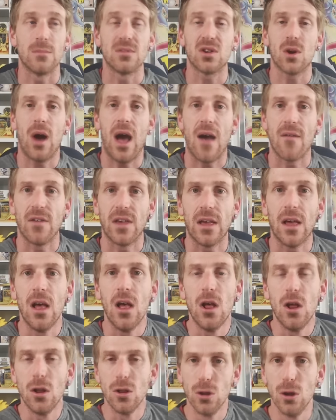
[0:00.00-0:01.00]
So having
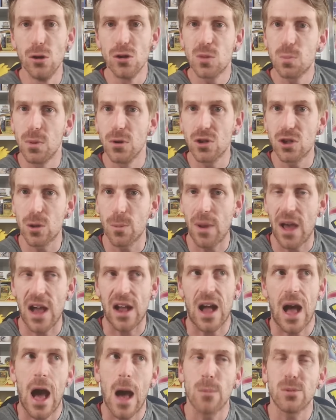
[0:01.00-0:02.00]
loose booster
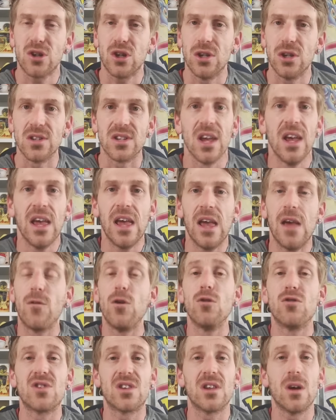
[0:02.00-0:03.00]
pack options, if
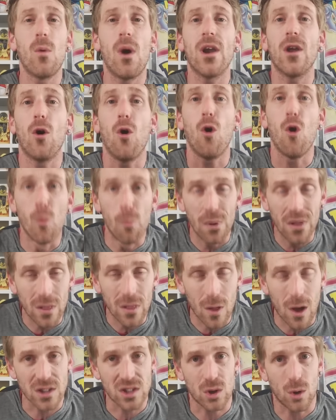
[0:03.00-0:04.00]
you still want to open
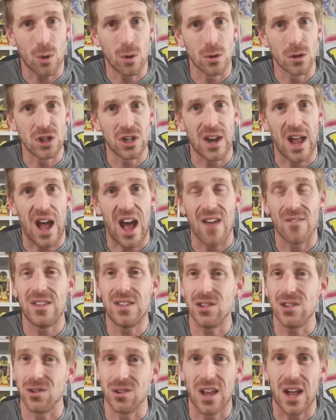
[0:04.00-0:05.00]
Lost Origin,
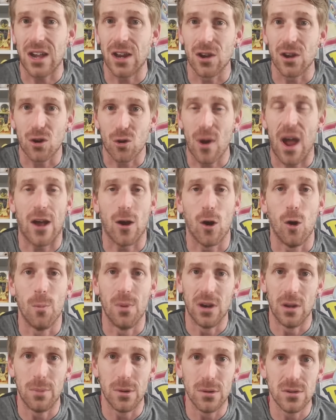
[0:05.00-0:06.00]
obviously you're not going to crack
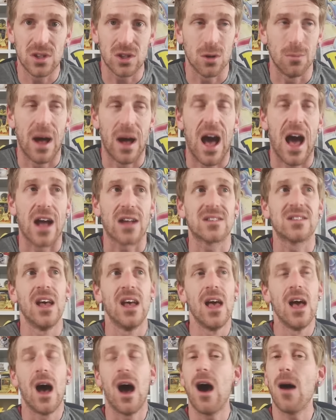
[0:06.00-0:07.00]
open a booster box,
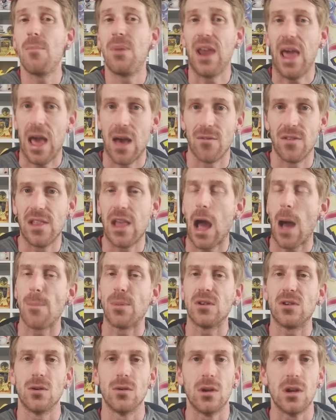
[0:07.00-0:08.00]
uh, but having the
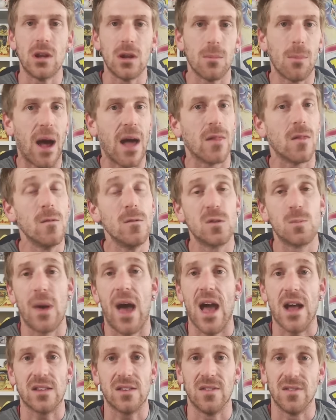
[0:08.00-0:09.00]
opportunity to buy loose
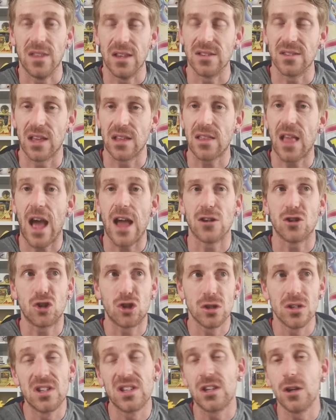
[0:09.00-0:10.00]
packs and things like that
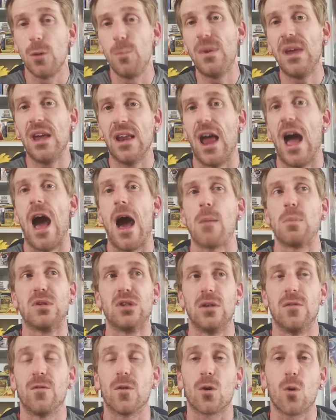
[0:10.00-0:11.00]
should still be an
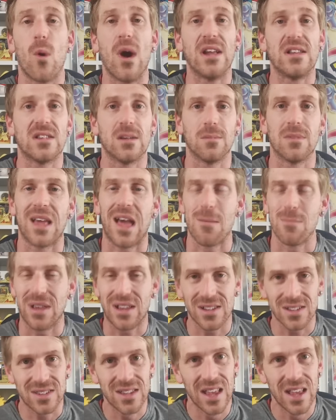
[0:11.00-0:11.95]
option for quite some time because